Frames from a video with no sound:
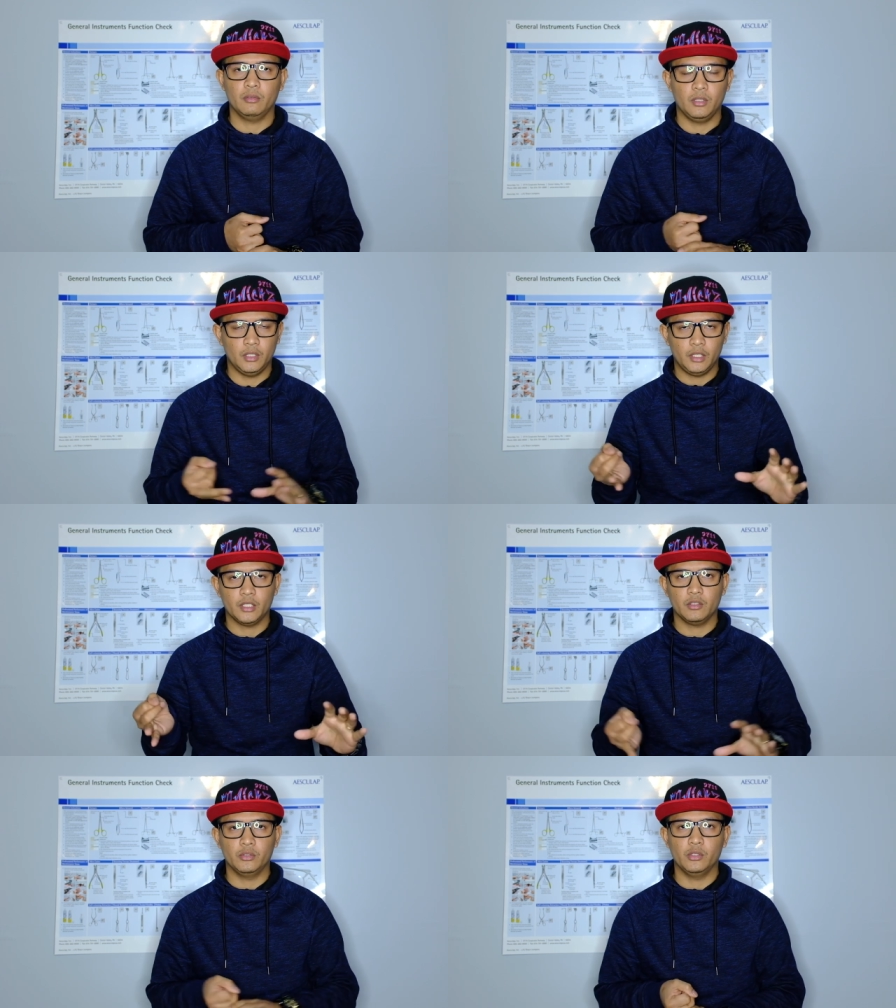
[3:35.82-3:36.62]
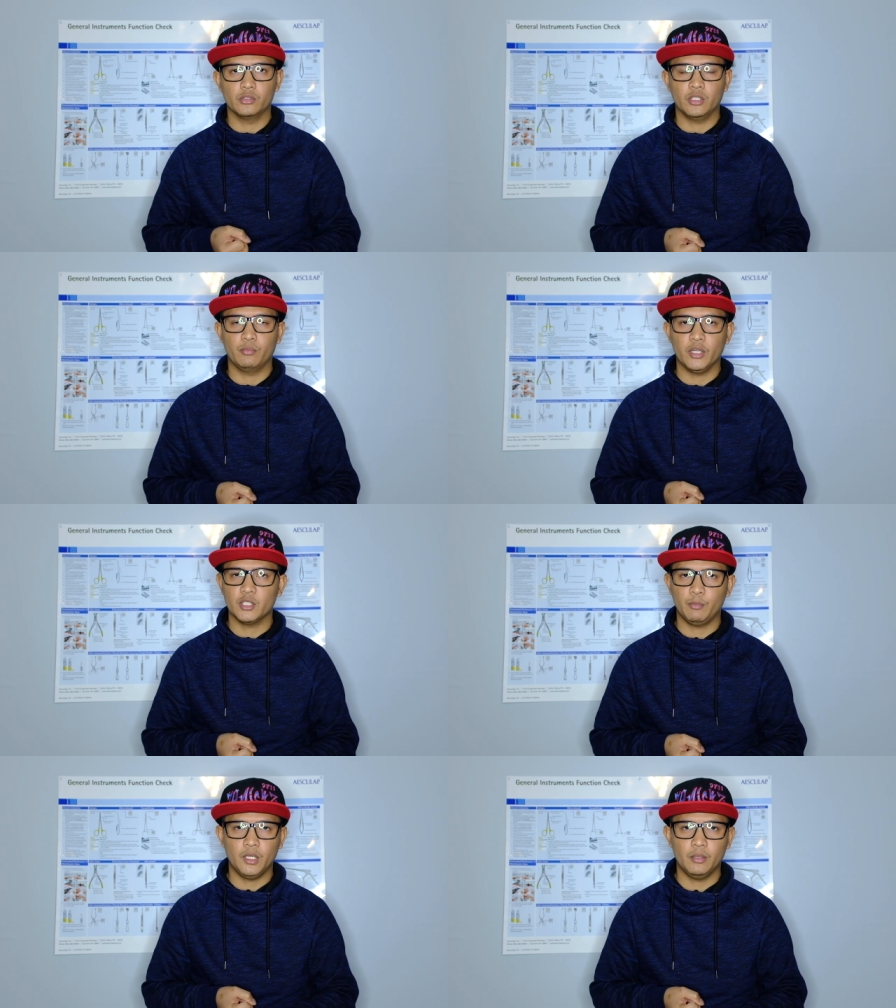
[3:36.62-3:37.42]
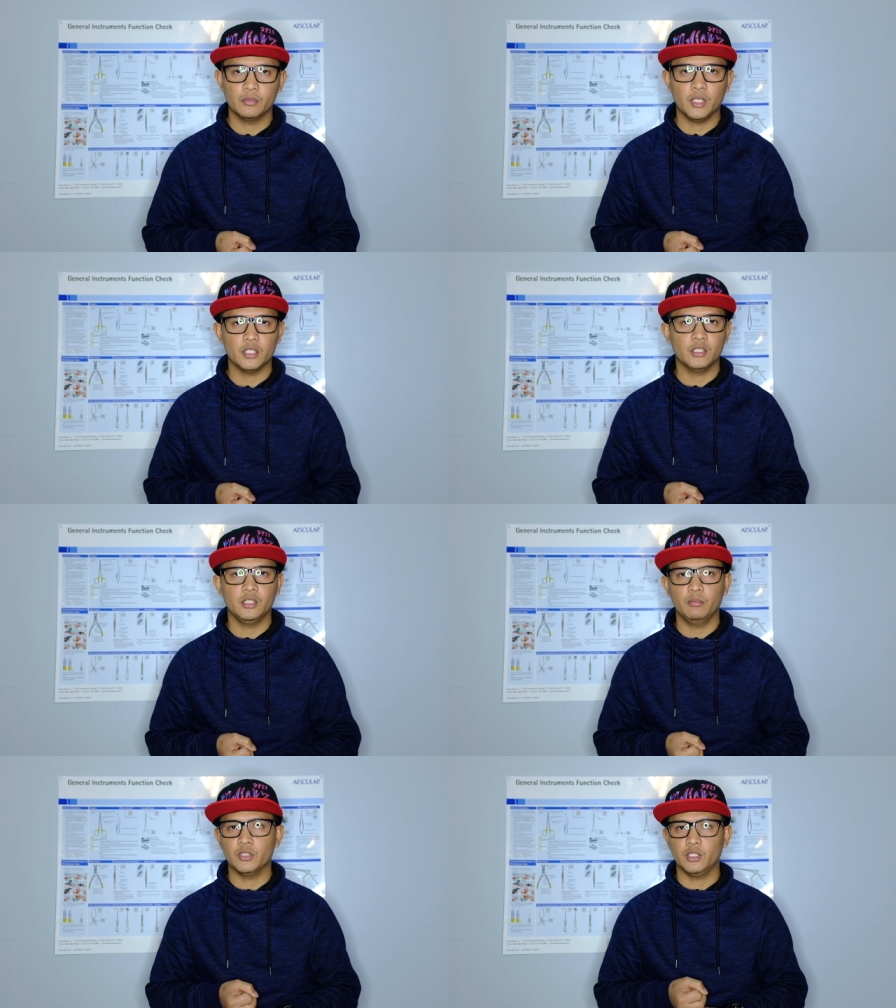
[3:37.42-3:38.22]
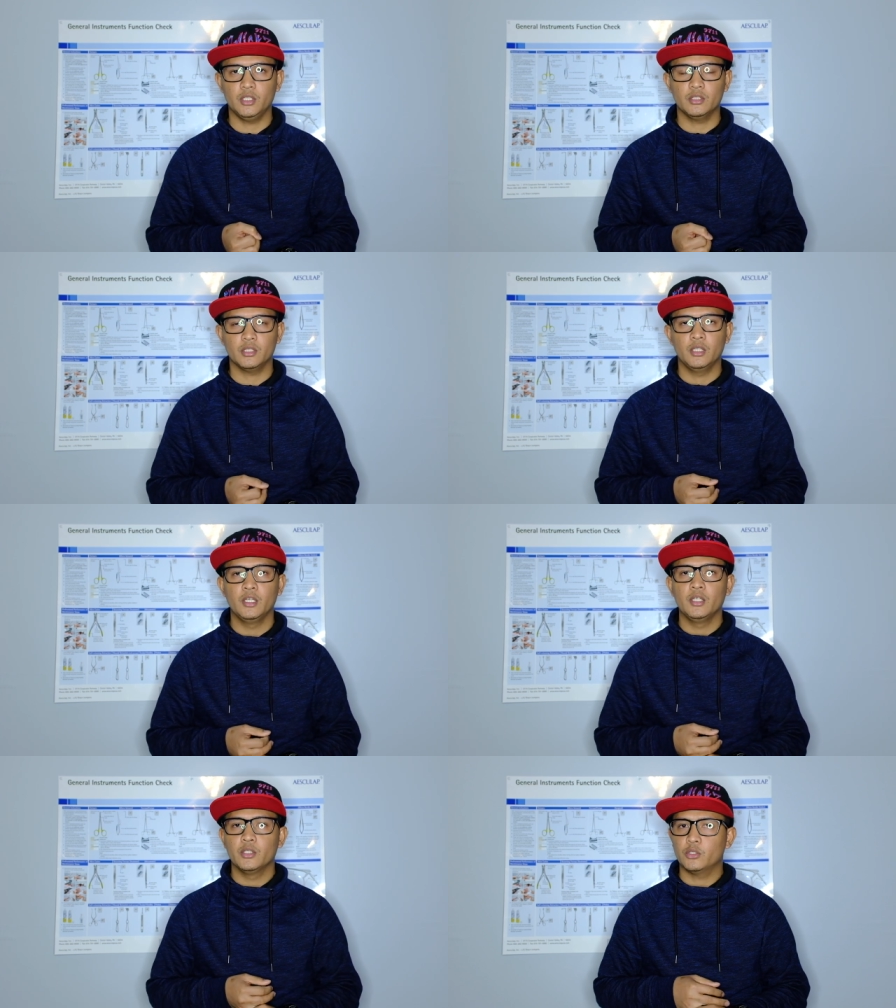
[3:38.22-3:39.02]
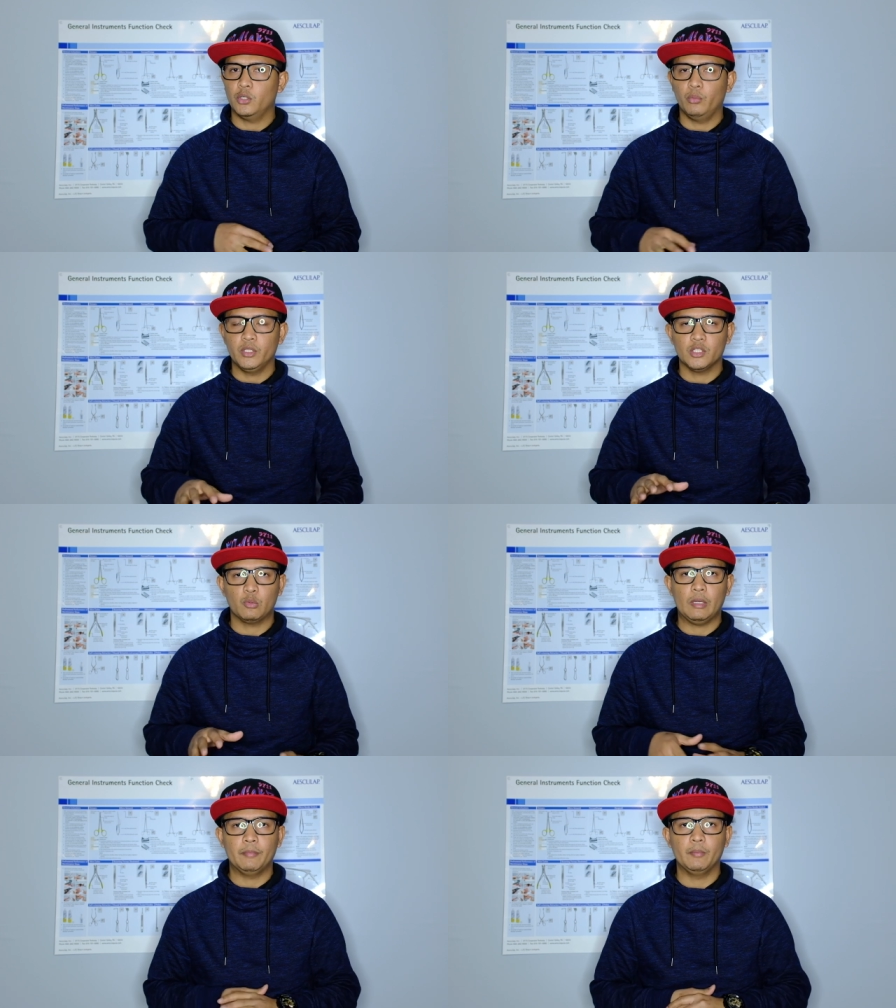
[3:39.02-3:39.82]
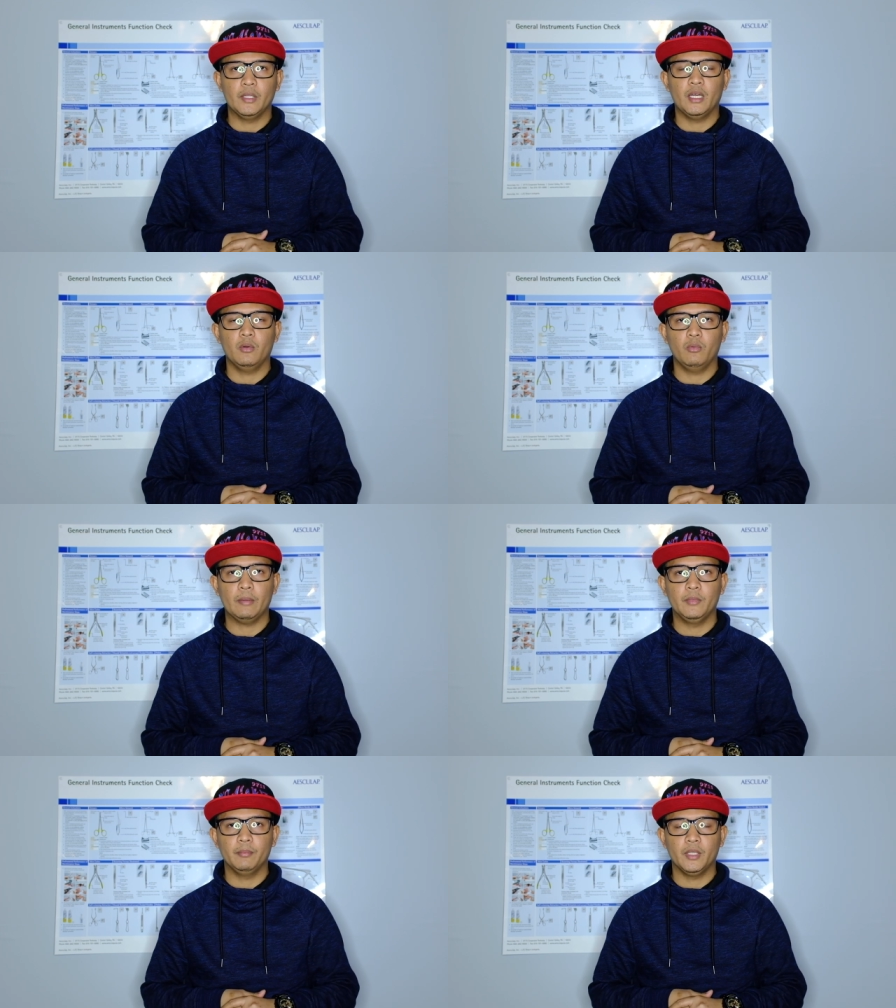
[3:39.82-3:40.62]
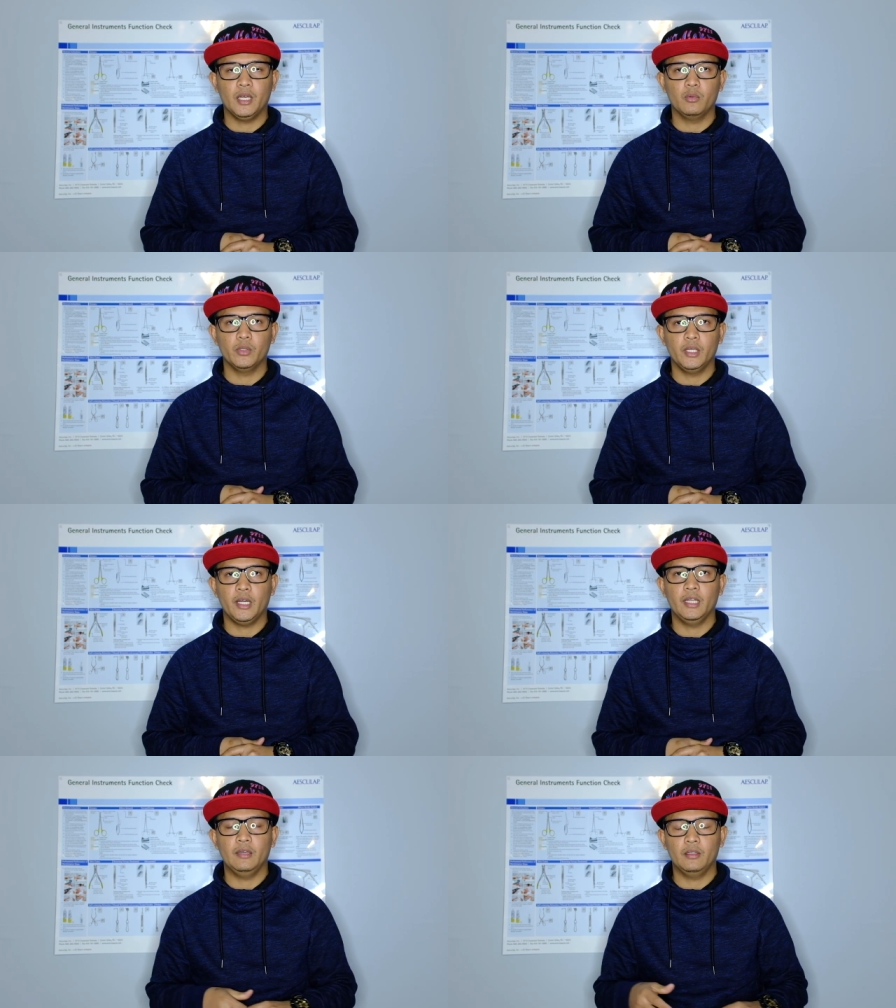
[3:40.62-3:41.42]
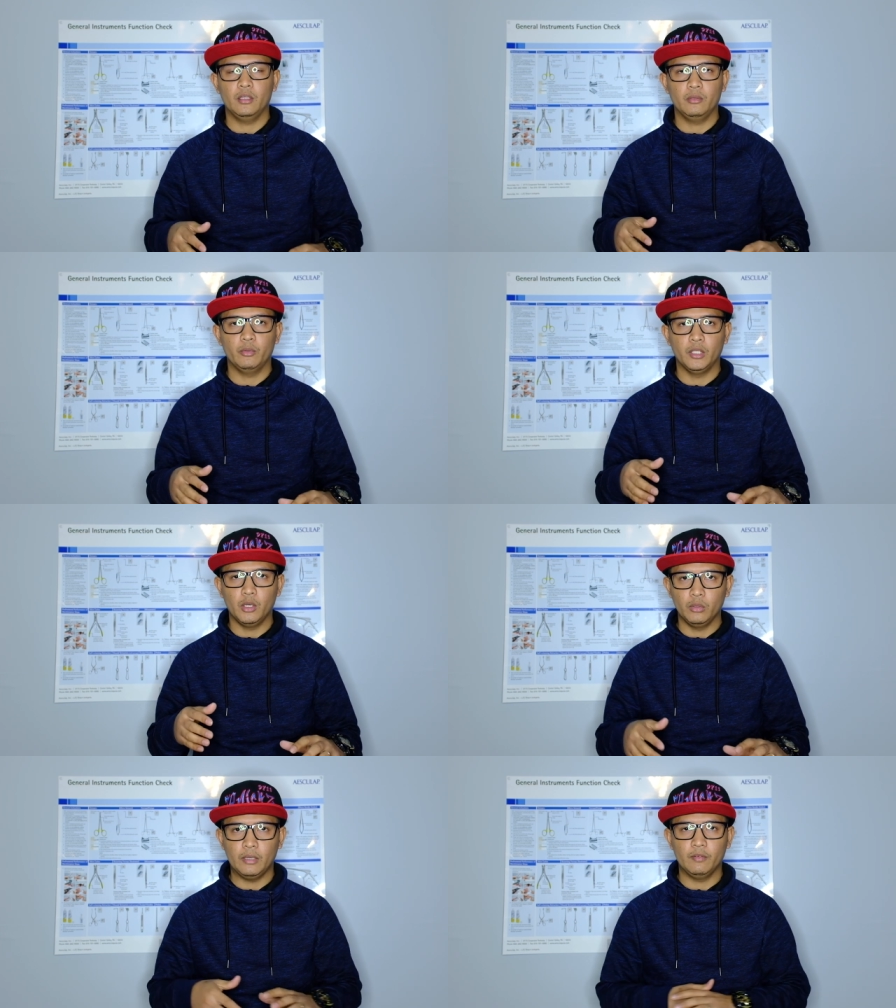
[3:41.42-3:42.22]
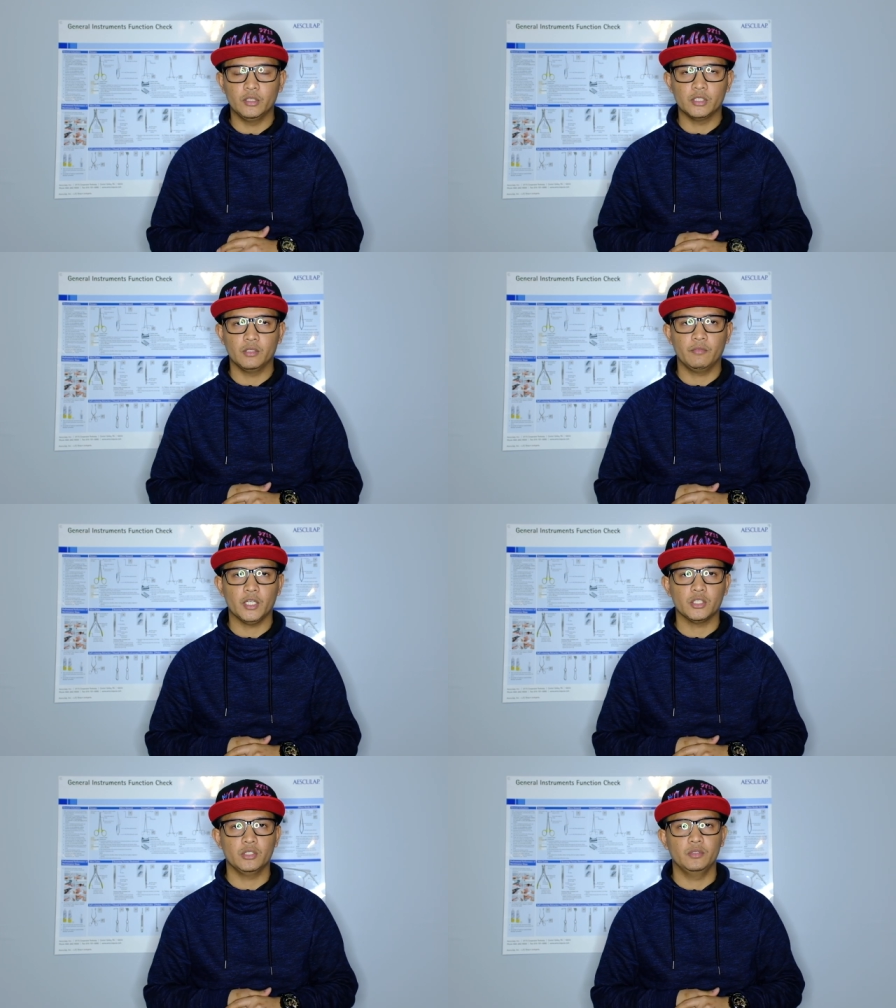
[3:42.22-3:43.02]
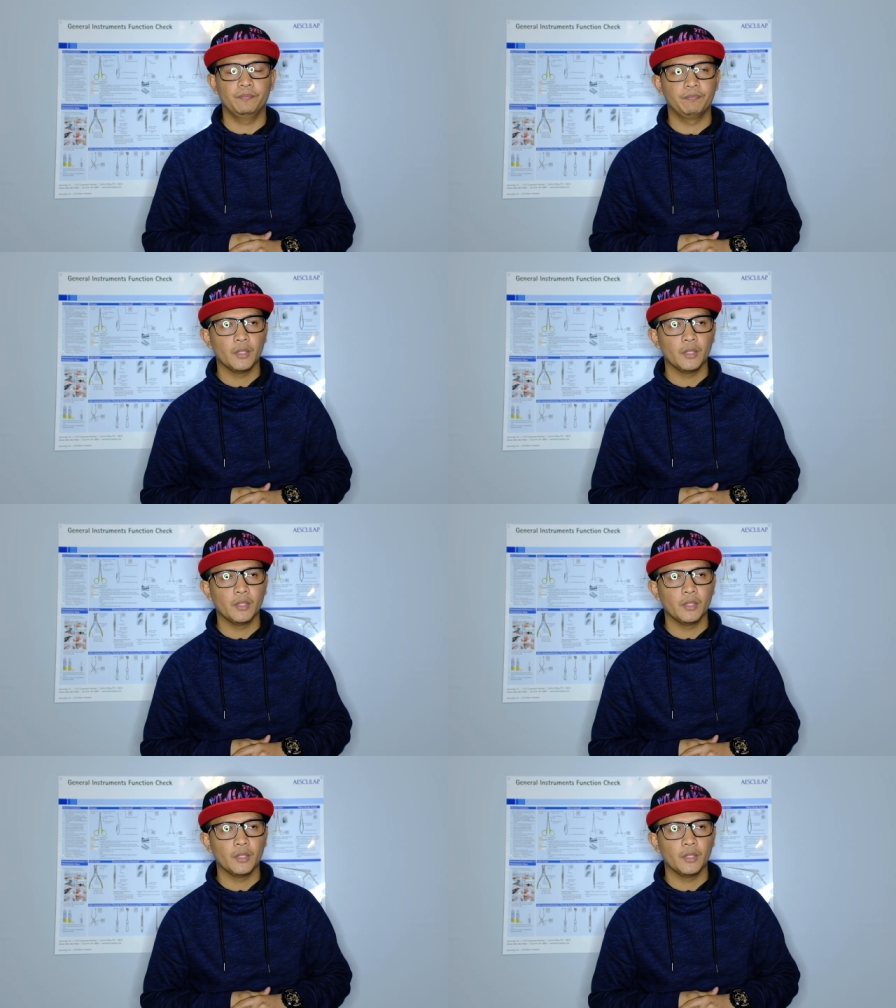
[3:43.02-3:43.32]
like on those breast pumps, SCD machines. So we just wipe them down with low-level disinfection.